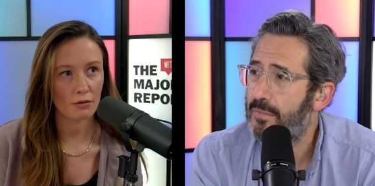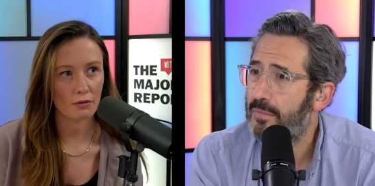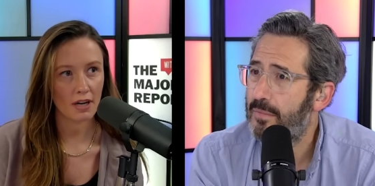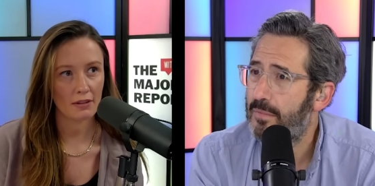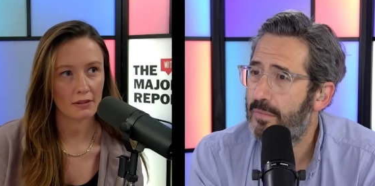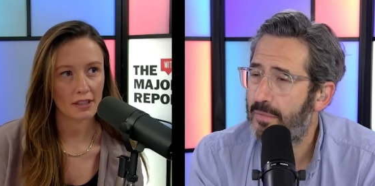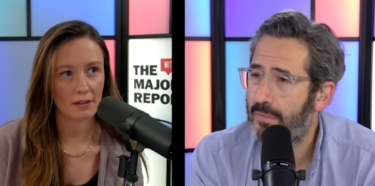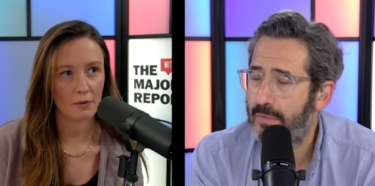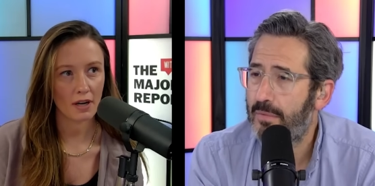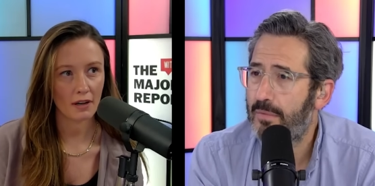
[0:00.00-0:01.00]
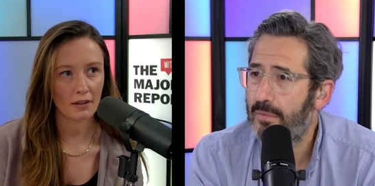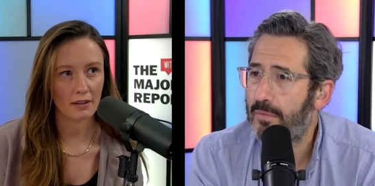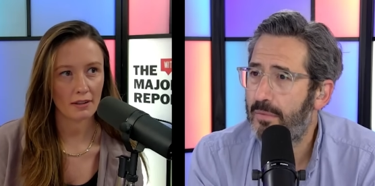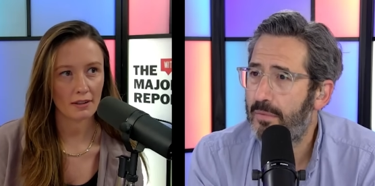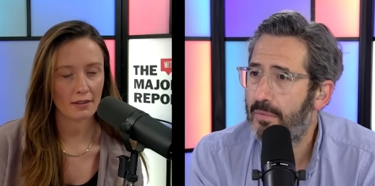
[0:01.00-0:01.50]
Speaker 1: Crowley, where
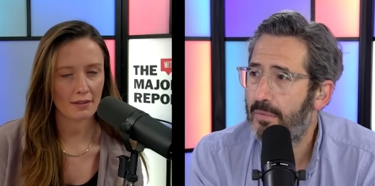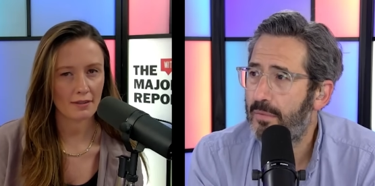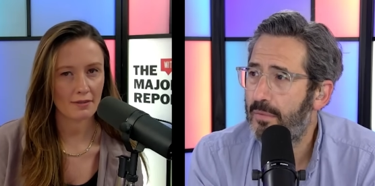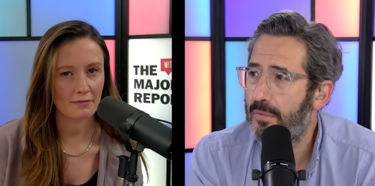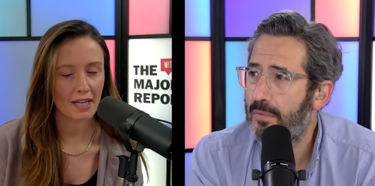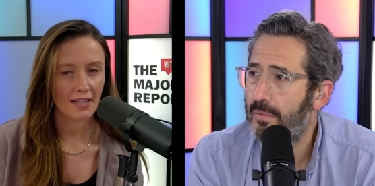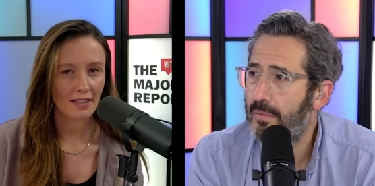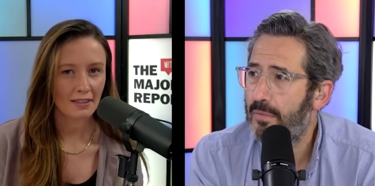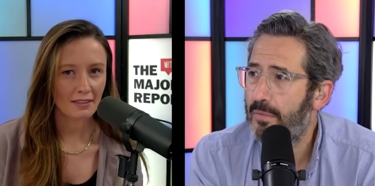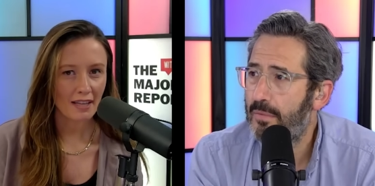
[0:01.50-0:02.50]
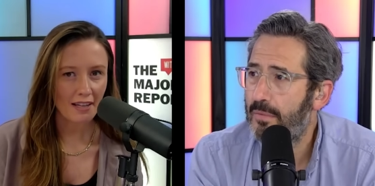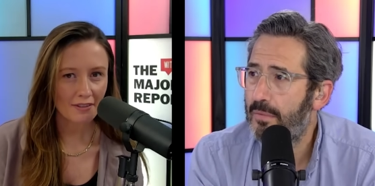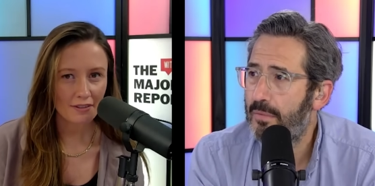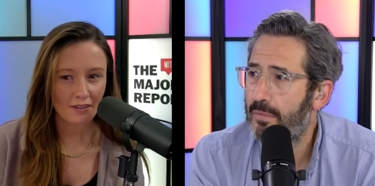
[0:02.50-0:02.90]
it's not.